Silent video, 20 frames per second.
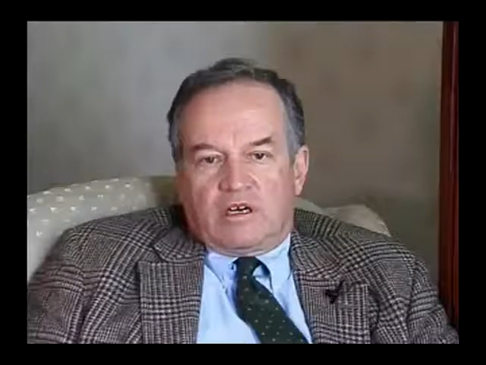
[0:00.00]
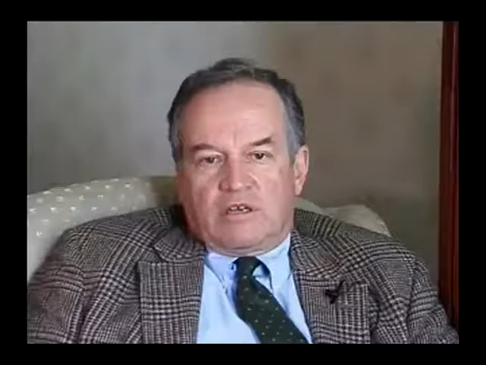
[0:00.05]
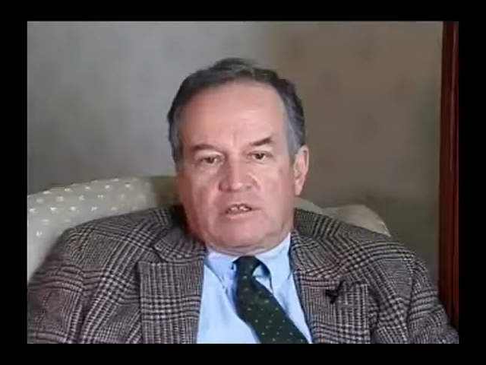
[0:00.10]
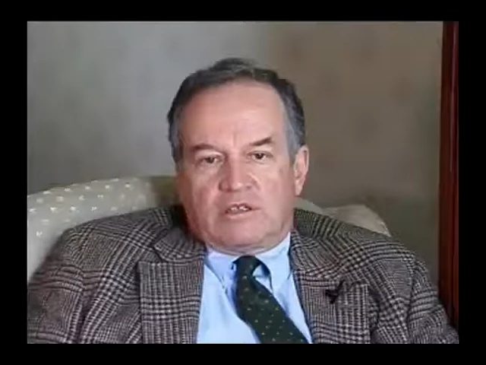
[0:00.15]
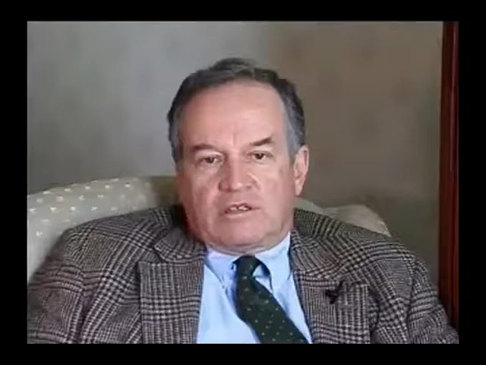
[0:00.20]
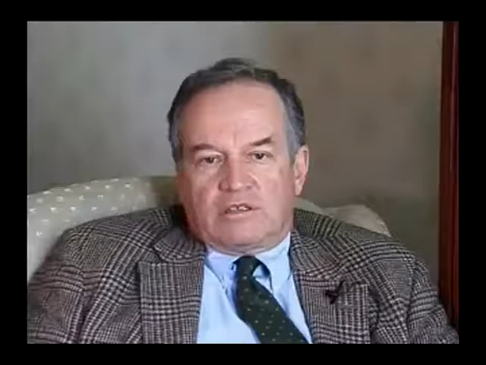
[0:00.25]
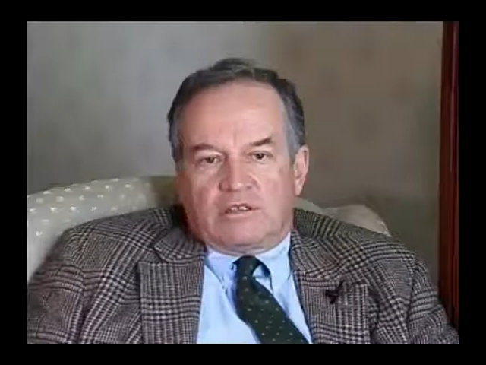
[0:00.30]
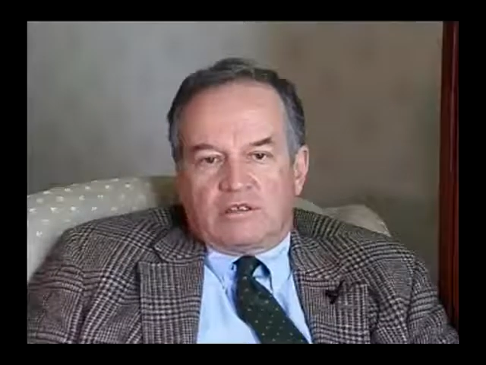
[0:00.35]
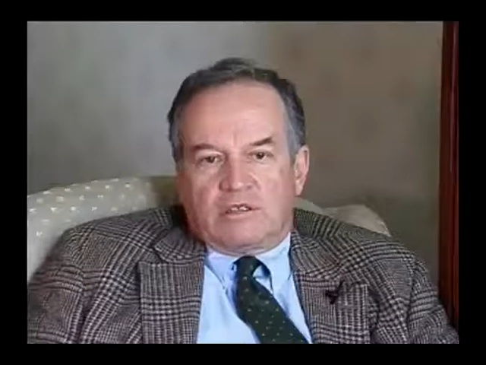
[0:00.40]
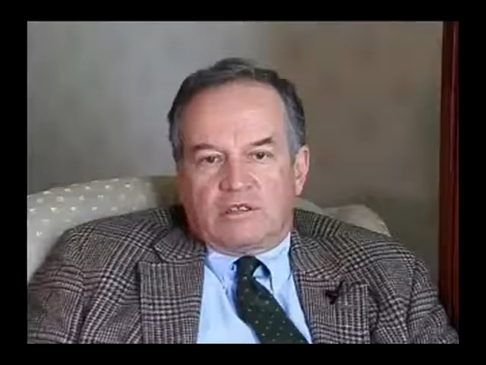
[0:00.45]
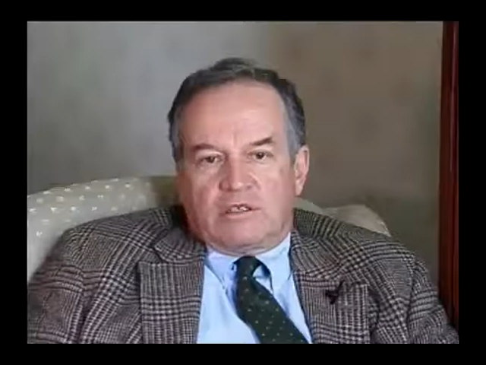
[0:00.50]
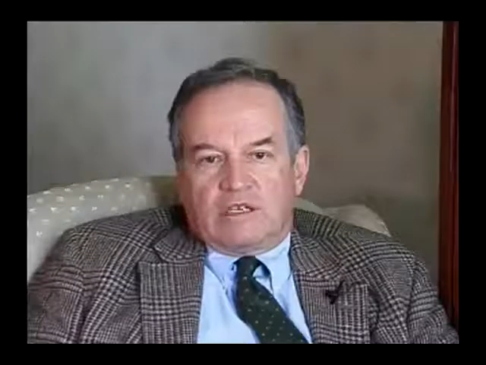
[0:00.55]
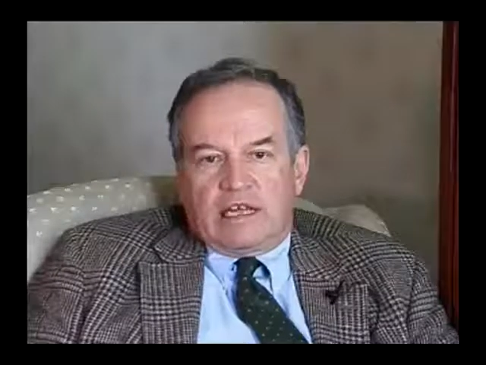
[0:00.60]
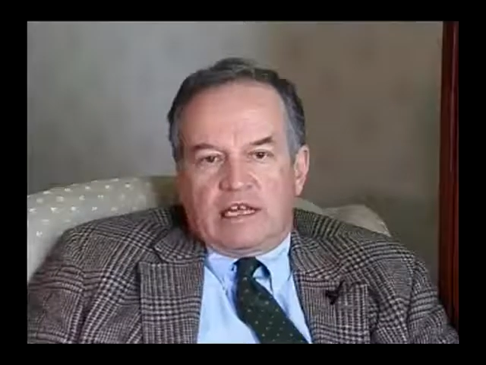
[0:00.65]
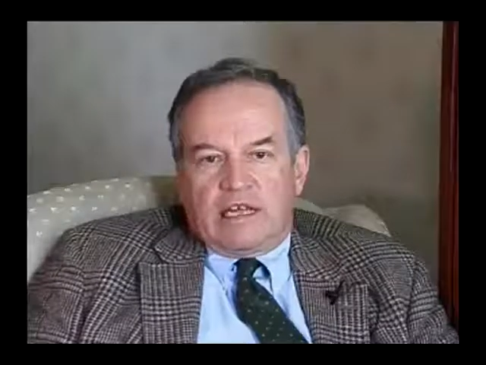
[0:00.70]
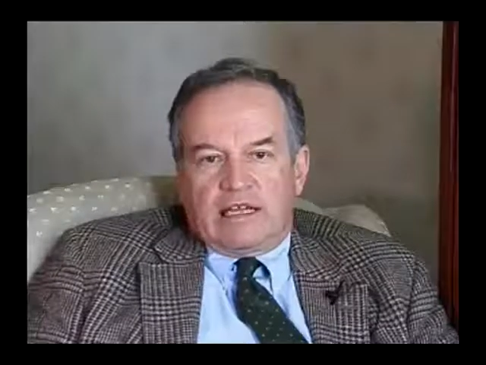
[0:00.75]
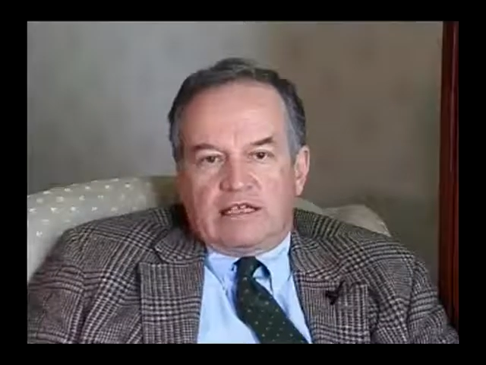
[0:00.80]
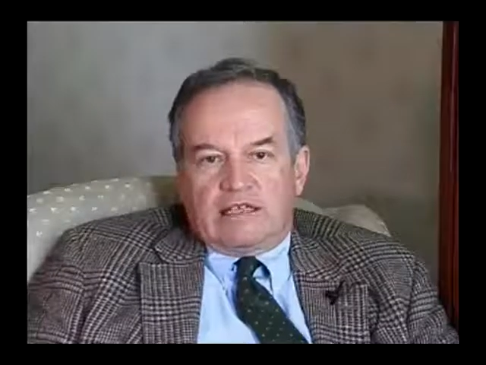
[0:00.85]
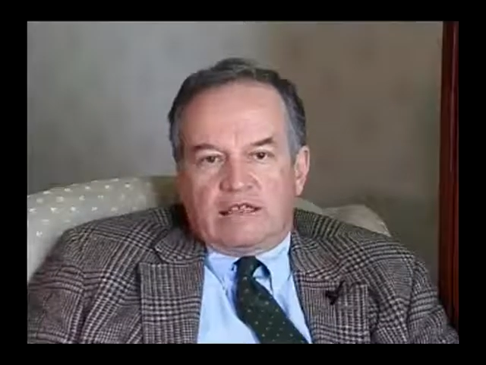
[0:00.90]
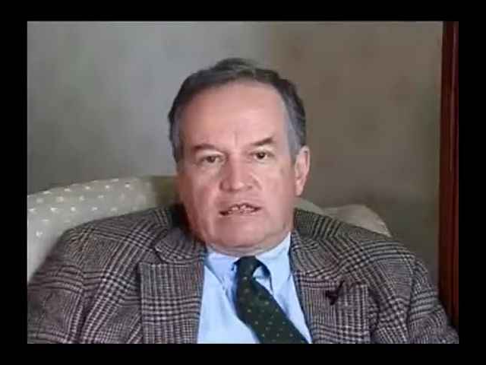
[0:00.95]
also could
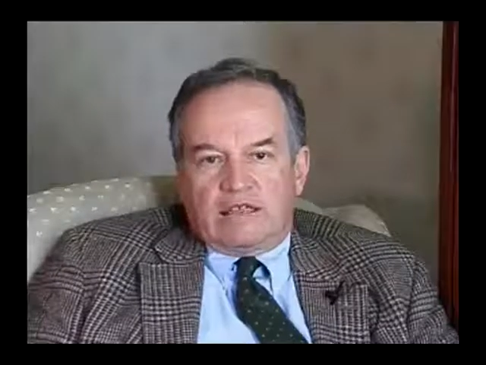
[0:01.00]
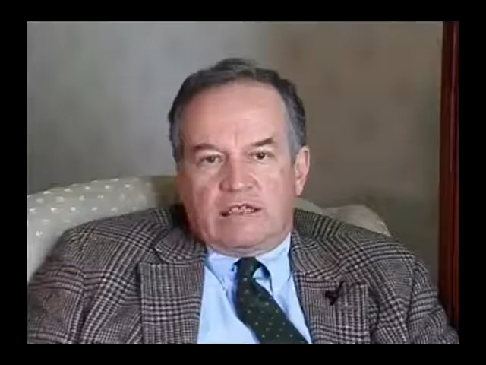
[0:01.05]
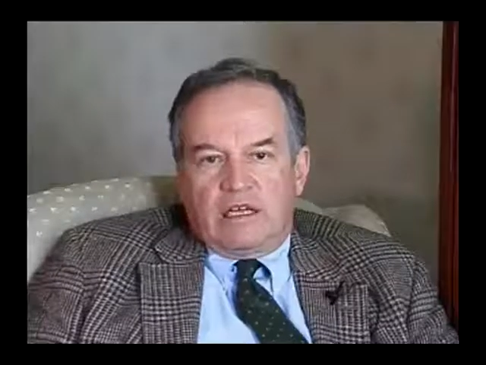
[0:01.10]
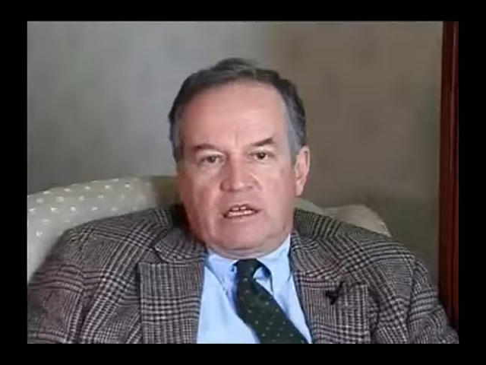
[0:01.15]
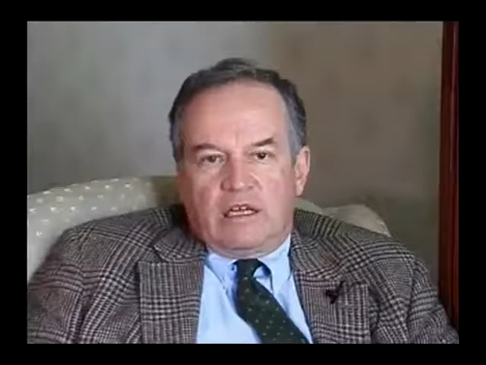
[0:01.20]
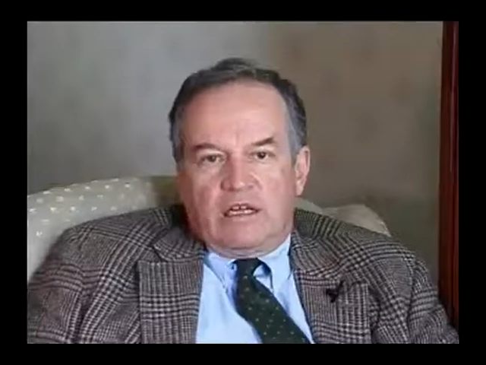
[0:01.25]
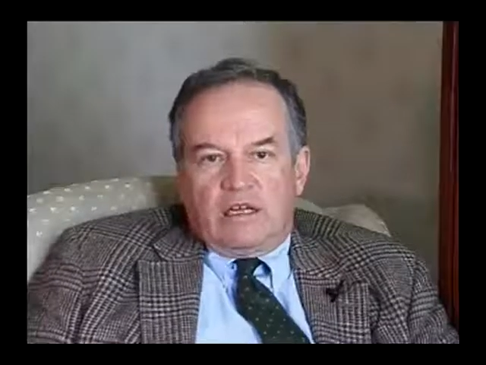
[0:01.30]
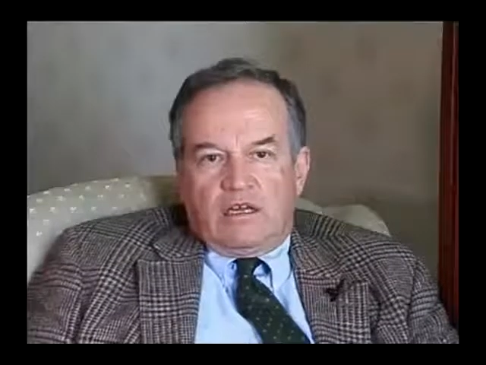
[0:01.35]
handle